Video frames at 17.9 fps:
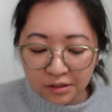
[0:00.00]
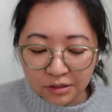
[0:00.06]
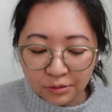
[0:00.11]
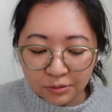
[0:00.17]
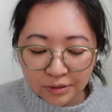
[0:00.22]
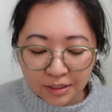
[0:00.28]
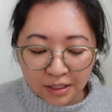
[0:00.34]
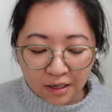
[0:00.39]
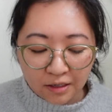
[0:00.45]
So
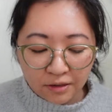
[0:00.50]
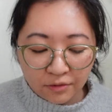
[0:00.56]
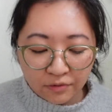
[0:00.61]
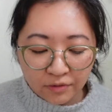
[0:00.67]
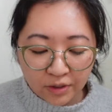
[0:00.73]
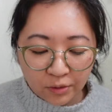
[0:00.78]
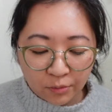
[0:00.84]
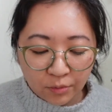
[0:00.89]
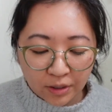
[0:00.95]
it's kind of
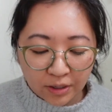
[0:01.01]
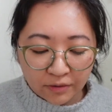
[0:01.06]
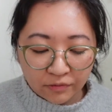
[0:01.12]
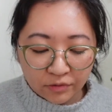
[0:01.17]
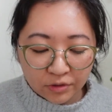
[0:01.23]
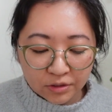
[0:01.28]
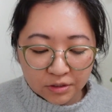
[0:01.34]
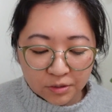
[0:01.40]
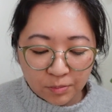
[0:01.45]
like
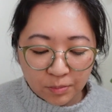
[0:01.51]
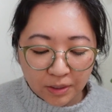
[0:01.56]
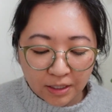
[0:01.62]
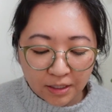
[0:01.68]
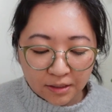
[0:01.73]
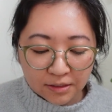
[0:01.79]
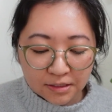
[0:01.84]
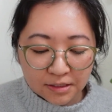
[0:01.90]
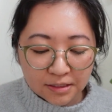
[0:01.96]
whatever is
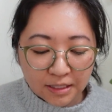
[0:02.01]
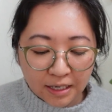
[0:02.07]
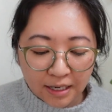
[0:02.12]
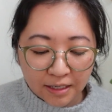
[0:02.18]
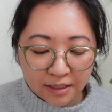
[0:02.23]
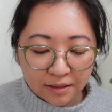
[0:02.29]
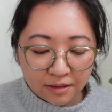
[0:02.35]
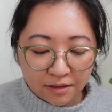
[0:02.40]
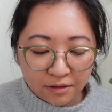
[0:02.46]
being
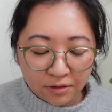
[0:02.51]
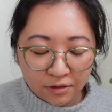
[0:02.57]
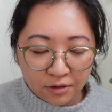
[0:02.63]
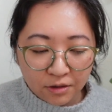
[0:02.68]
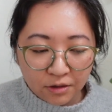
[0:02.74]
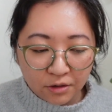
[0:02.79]
said